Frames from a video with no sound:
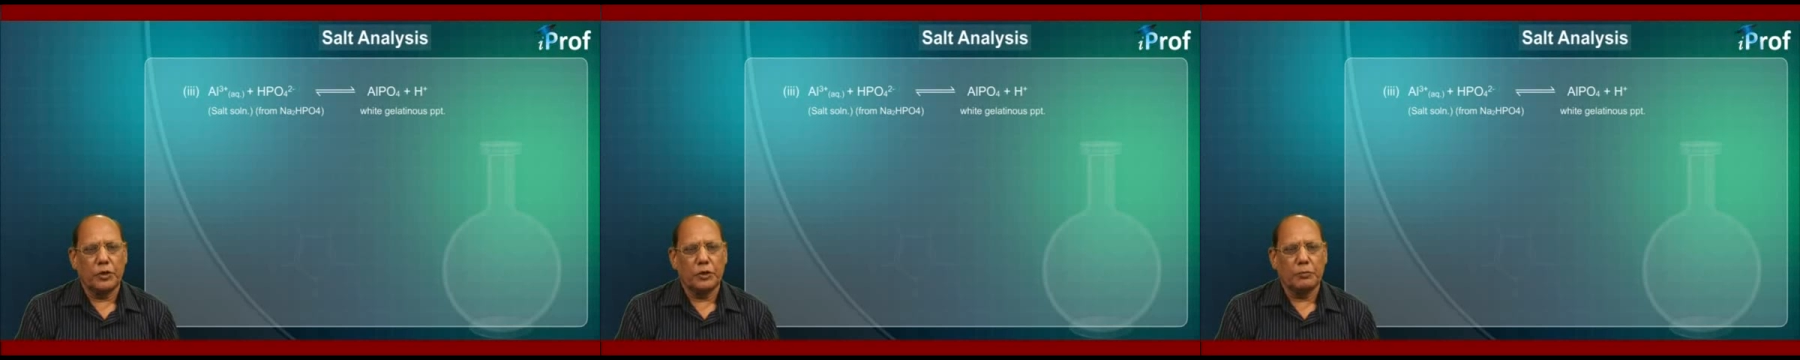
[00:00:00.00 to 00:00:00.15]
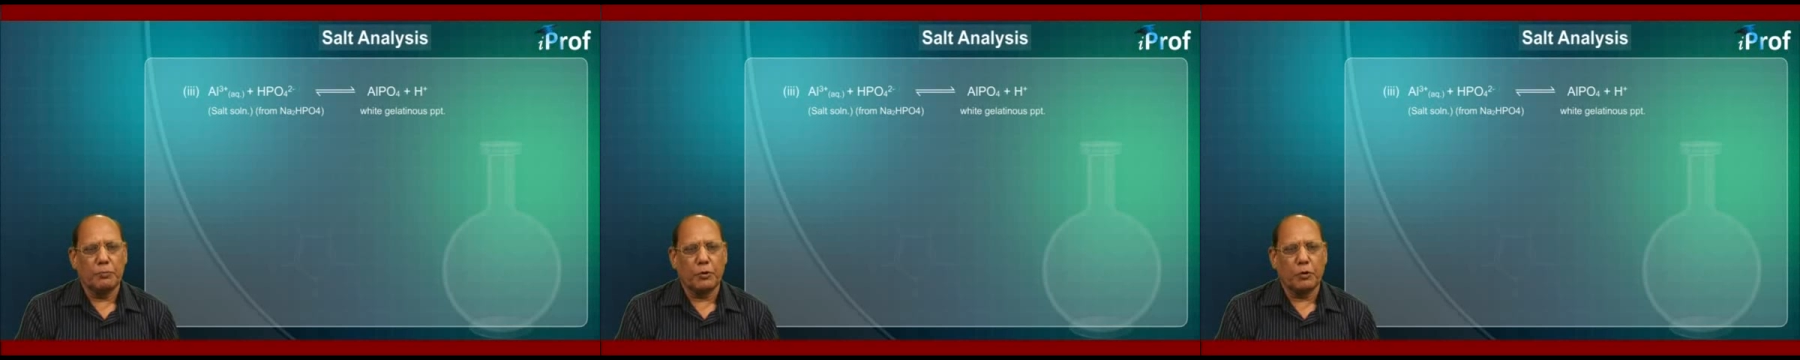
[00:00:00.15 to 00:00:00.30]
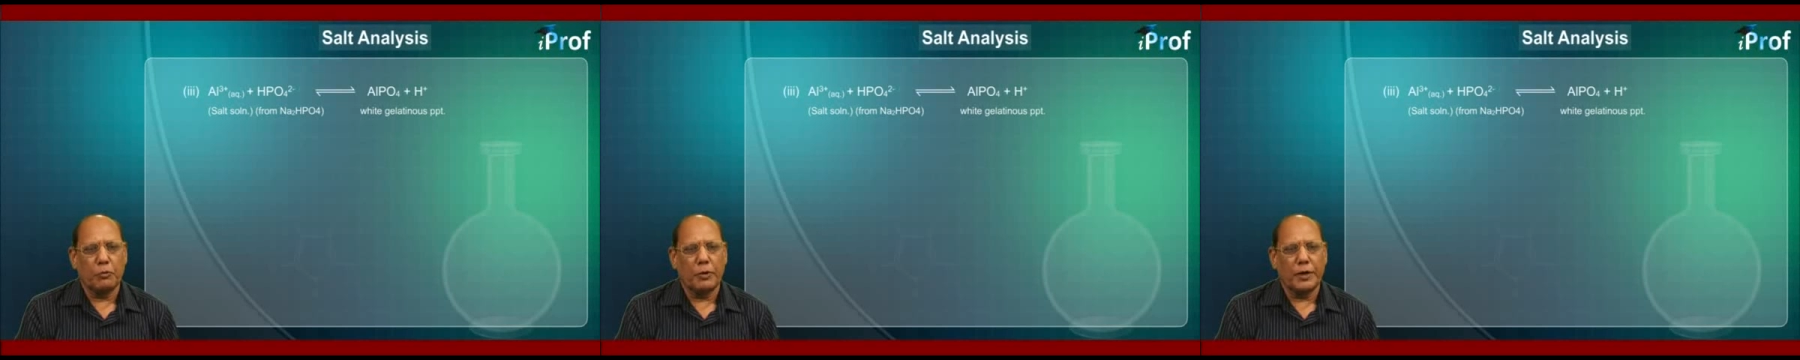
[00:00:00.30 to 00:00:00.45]

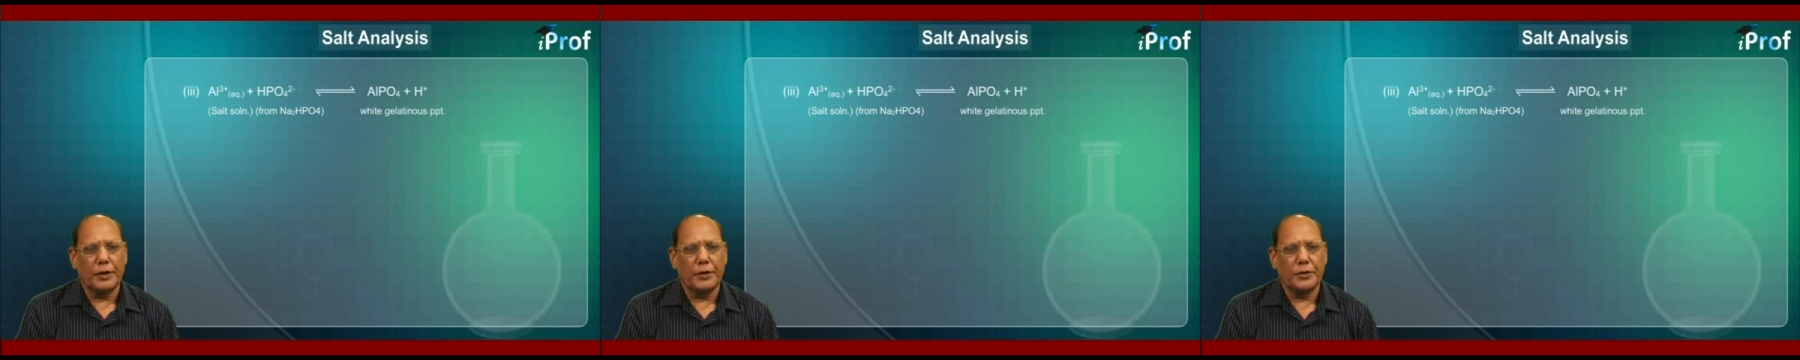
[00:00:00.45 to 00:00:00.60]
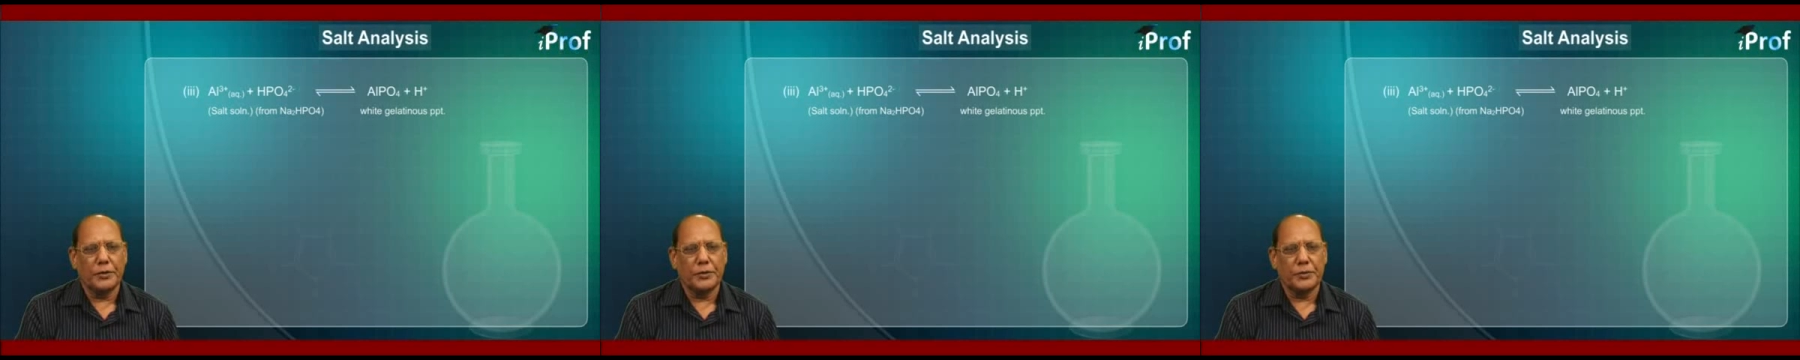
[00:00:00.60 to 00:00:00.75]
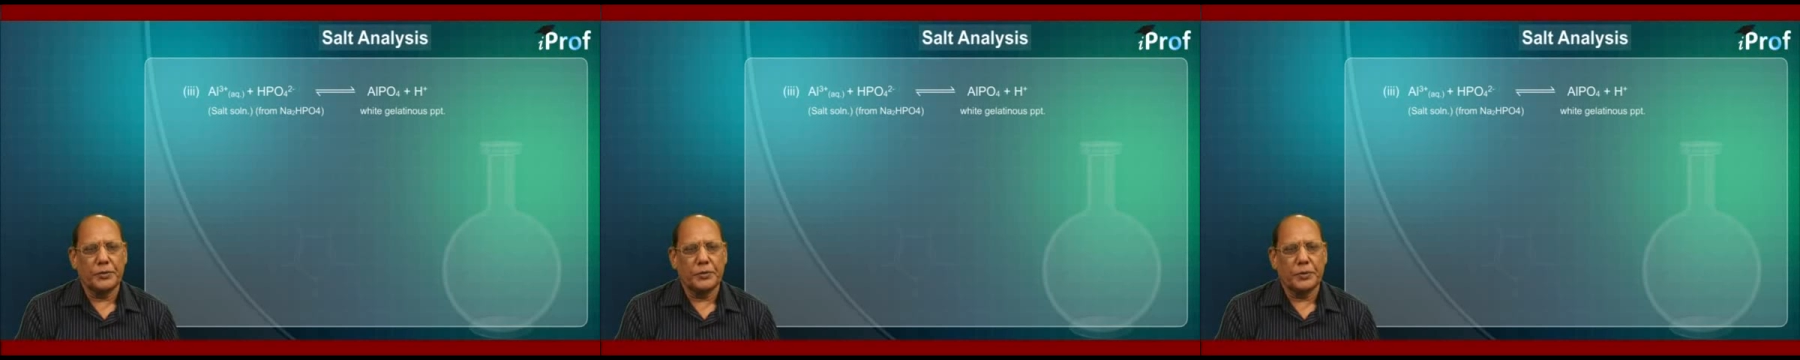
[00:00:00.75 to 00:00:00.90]
which
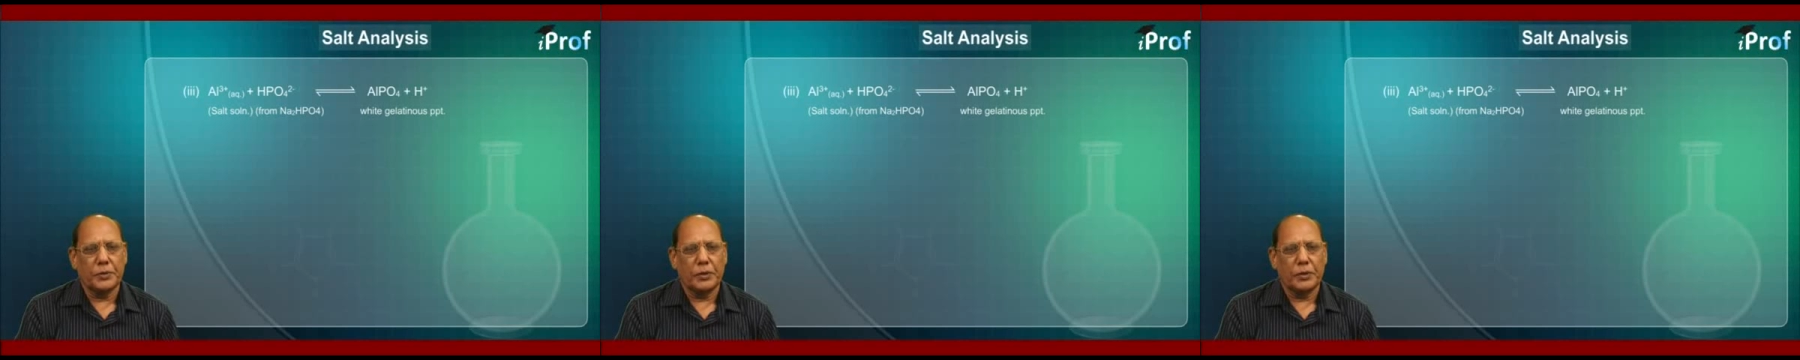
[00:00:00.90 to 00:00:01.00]
provides